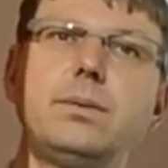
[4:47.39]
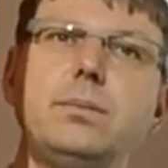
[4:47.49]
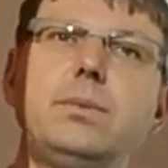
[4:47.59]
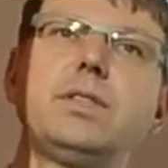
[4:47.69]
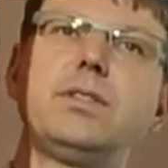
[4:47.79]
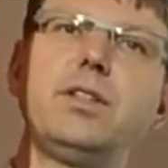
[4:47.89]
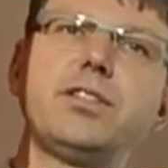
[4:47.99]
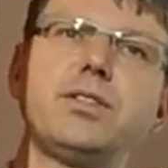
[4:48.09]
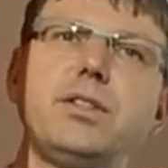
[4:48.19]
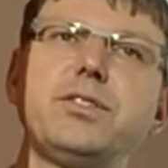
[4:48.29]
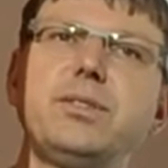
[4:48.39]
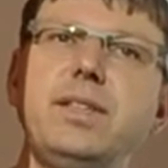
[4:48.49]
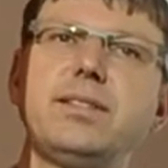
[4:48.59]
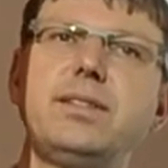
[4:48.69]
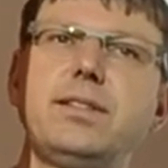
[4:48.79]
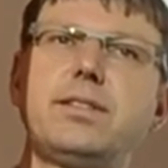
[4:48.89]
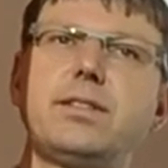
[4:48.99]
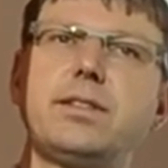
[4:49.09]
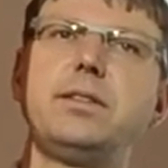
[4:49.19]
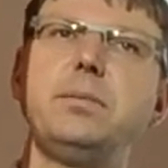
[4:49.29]
More knowledge also doesn't
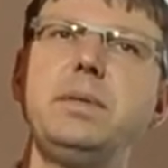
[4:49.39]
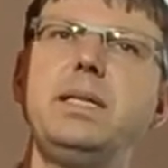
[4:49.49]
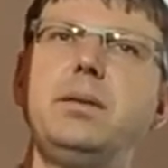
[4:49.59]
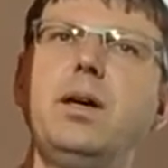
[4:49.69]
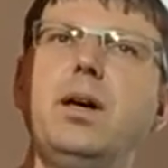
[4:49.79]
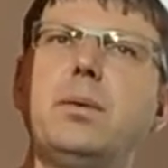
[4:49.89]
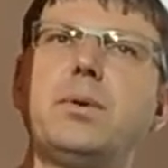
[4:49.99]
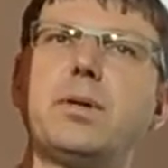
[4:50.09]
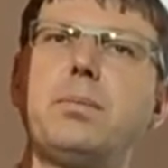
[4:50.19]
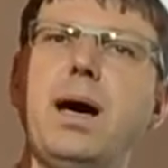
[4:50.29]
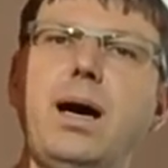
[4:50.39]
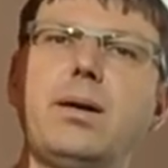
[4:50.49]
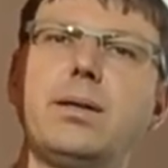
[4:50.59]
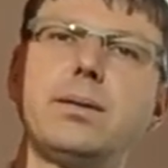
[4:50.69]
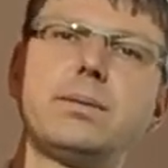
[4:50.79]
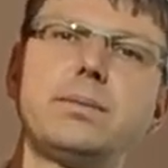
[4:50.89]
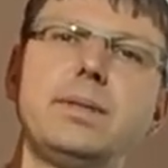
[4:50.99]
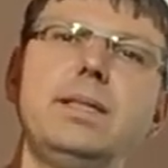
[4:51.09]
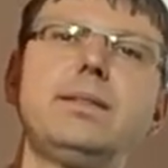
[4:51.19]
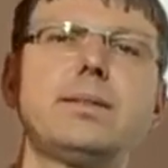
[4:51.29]
necessarily mean more power.
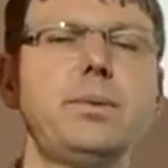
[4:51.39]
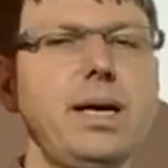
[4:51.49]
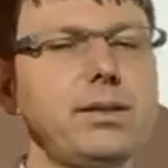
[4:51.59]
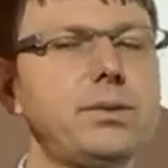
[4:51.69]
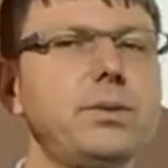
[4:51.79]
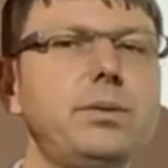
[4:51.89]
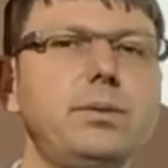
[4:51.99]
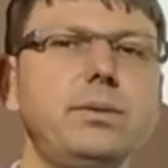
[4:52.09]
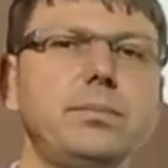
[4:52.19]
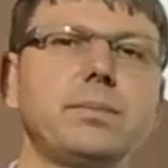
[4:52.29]
It's quite true